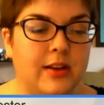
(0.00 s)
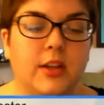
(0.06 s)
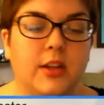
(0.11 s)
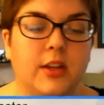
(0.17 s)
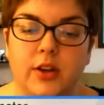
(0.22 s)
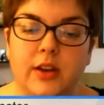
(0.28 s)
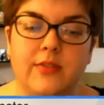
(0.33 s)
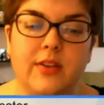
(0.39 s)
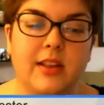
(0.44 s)

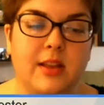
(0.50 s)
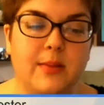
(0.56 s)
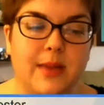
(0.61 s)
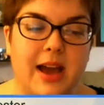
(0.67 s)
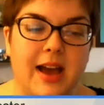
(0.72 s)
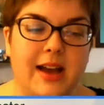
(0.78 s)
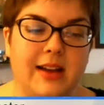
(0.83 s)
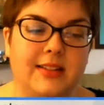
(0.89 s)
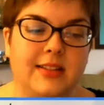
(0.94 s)
So you're giving them
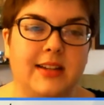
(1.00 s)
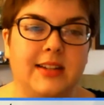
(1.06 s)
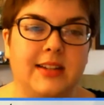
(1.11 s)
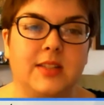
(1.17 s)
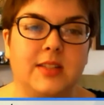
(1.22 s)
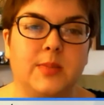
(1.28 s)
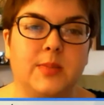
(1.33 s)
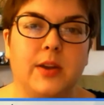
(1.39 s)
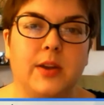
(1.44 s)

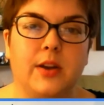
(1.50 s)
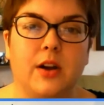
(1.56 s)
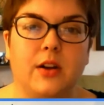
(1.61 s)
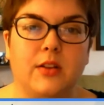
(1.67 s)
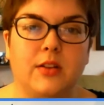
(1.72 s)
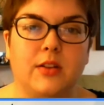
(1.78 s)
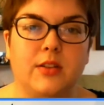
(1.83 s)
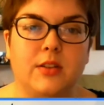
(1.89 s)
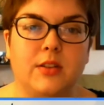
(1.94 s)
access, but you're
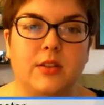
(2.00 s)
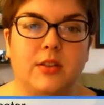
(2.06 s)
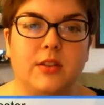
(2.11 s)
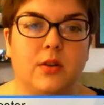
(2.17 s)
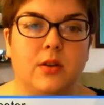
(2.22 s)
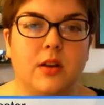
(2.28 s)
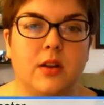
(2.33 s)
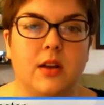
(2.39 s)
also